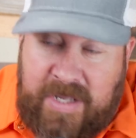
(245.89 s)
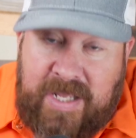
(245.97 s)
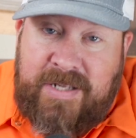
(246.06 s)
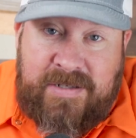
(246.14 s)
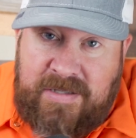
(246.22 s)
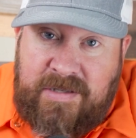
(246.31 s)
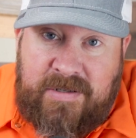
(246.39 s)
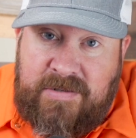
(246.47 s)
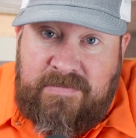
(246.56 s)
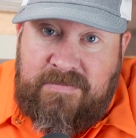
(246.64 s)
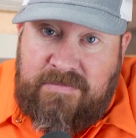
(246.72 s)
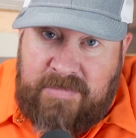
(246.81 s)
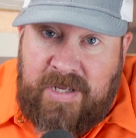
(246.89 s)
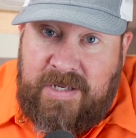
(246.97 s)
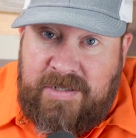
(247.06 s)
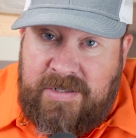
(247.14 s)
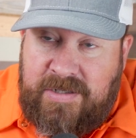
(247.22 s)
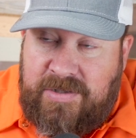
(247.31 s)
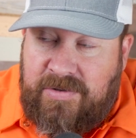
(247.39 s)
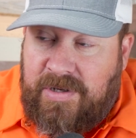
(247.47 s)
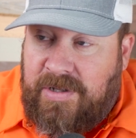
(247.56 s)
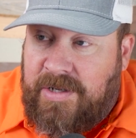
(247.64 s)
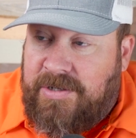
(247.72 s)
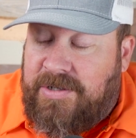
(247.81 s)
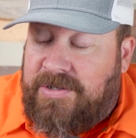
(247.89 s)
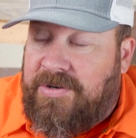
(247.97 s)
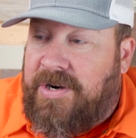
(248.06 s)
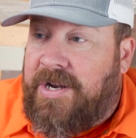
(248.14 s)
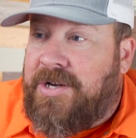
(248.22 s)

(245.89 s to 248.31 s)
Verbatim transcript: is the is the string line to the straight